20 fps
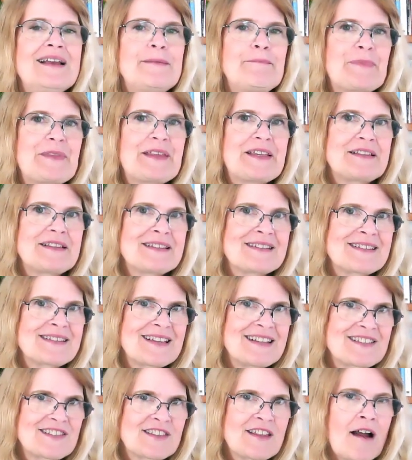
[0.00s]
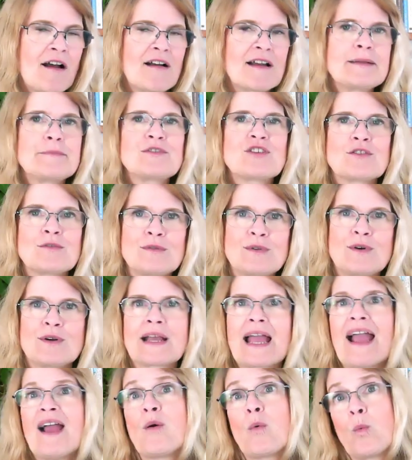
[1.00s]
it's time to
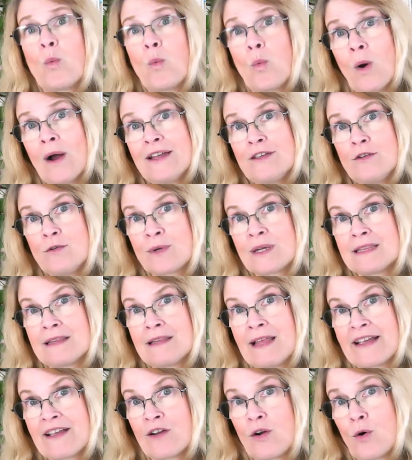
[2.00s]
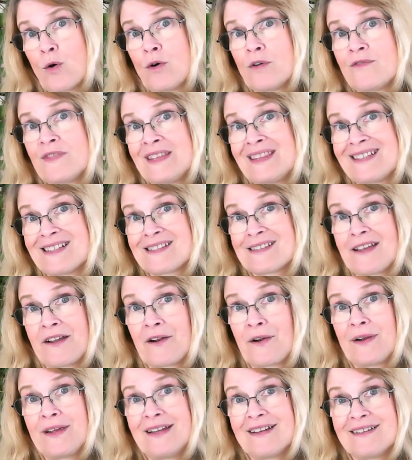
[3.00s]
look at what you can let go of in this
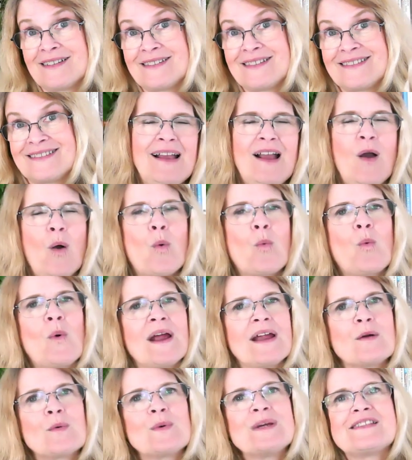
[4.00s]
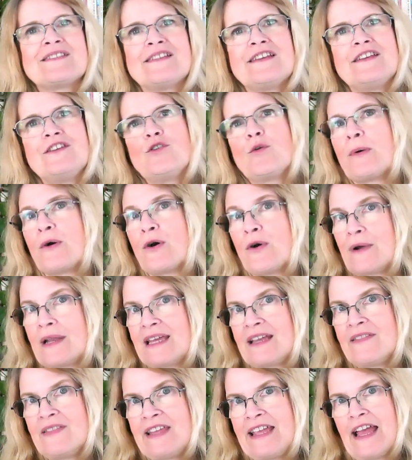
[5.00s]
area. Where we see you
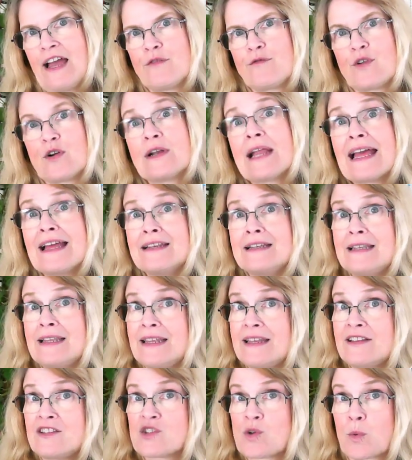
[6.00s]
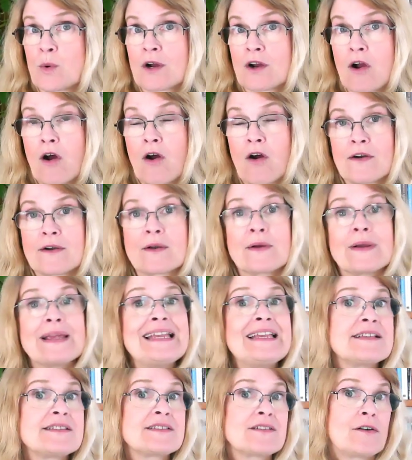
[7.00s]
putting in the effort and needing to work harder
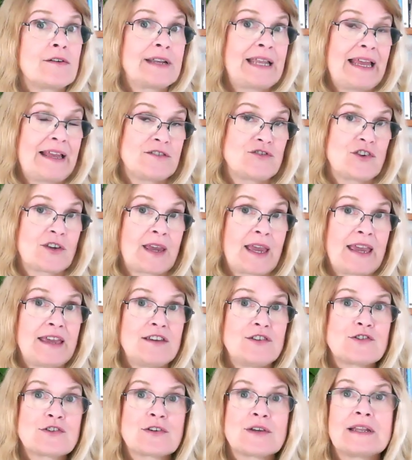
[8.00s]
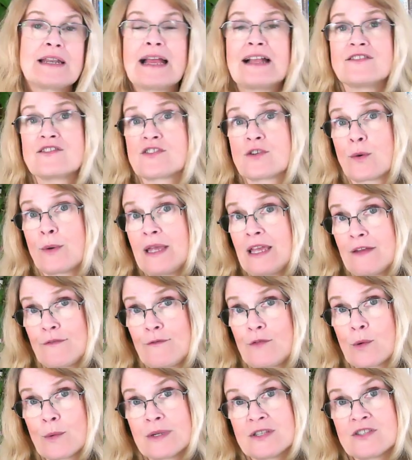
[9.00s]
is on education. And so
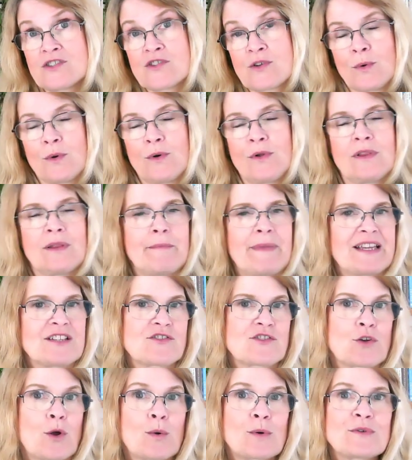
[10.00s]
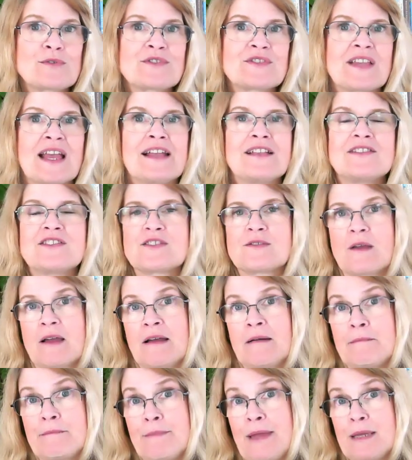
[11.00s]
if you're in school, it makes total sense.
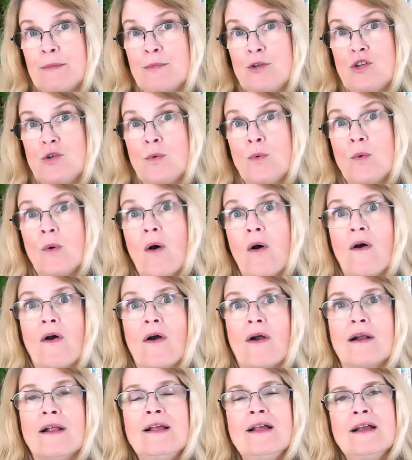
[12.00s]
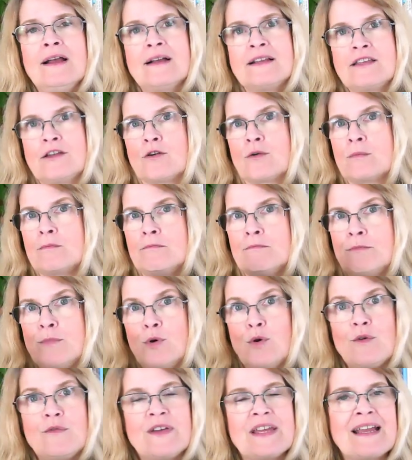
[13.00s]
Maybe you are, you know,
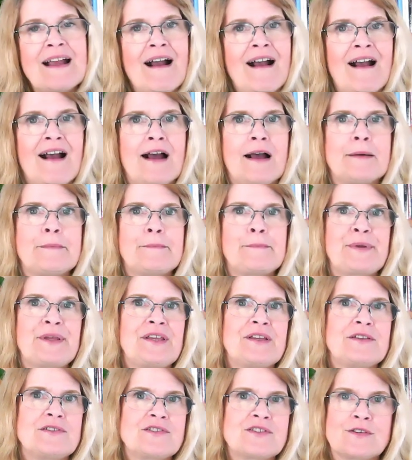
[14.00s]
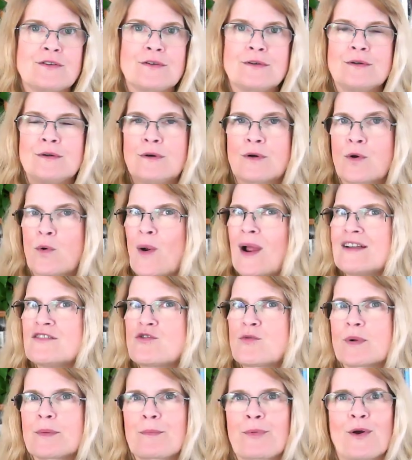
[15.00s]
moving up into
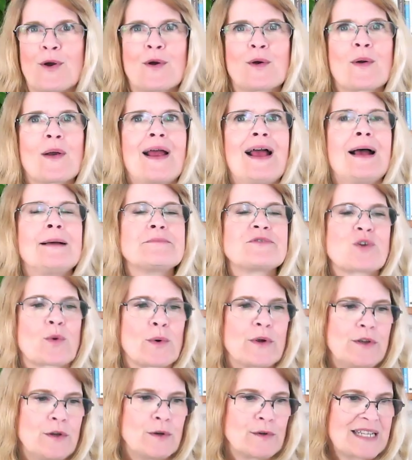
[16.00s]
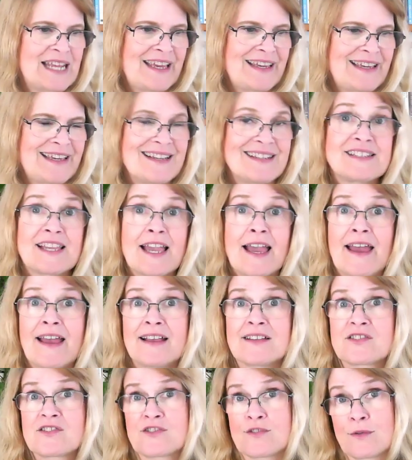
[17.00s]
graduate programs, or you're taking
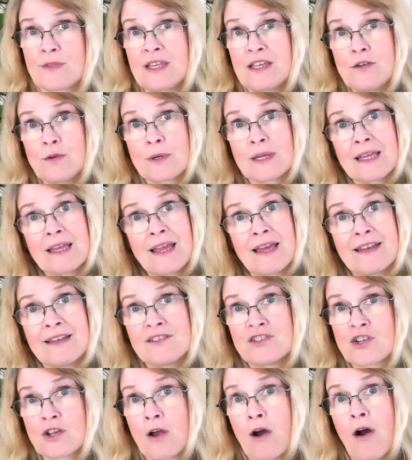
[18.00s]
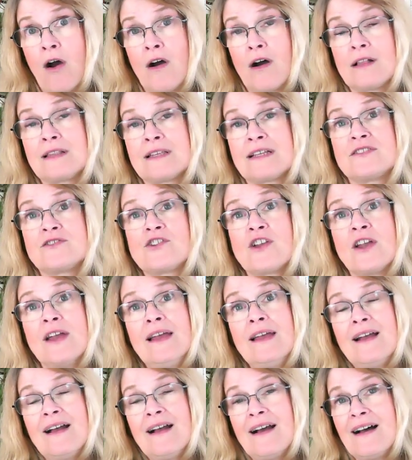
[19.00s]
tests so that you can get into college.
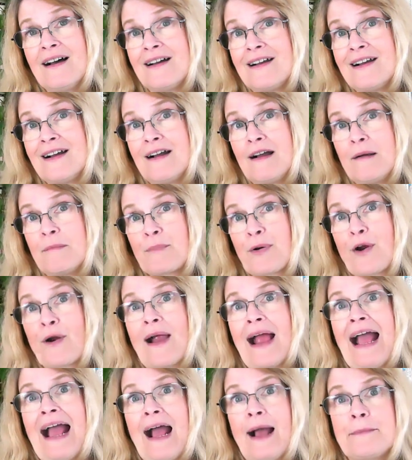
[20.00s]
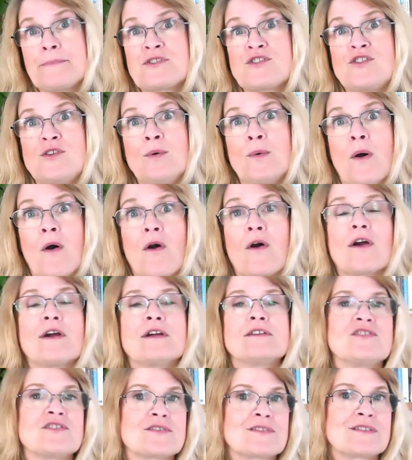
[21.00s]
Perhaps you
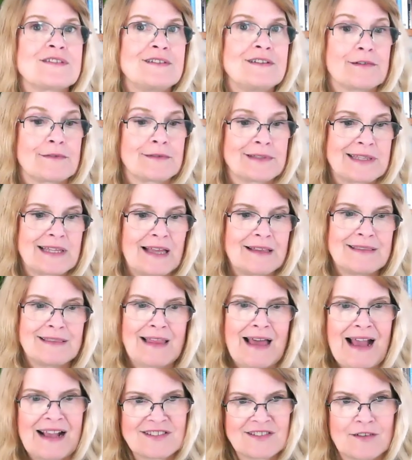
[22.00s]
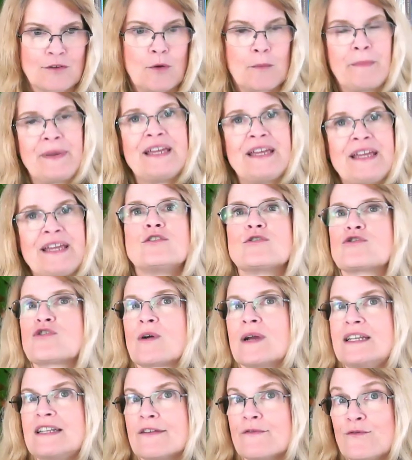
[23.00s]
are just, you know, at that last little bit and you're
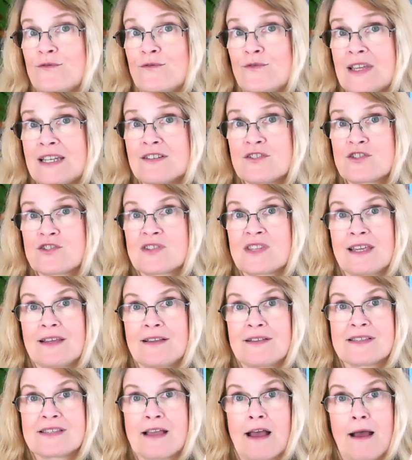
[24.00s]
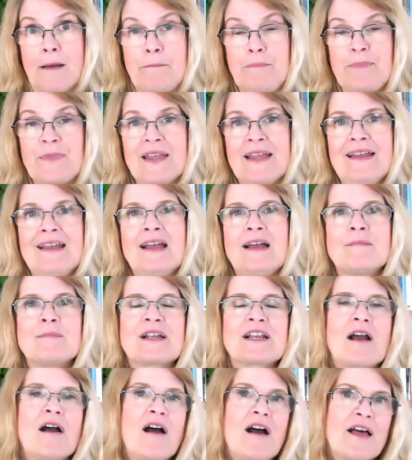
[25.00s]
trying to finish things up.
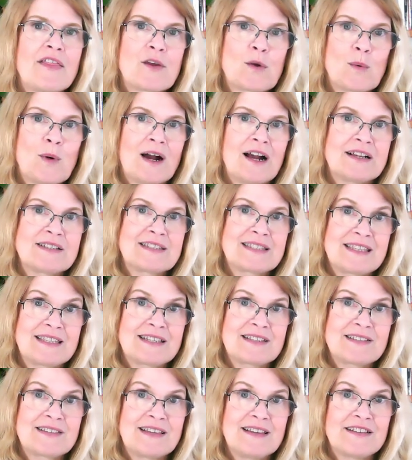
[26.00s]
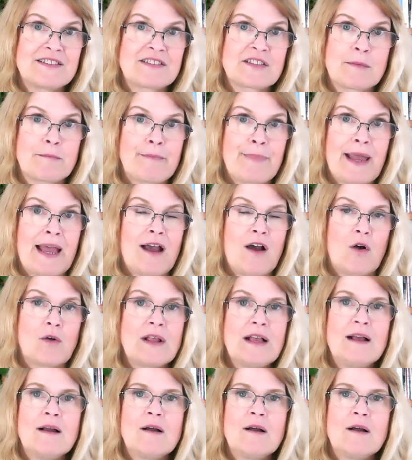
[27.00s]
But otherwise, this is about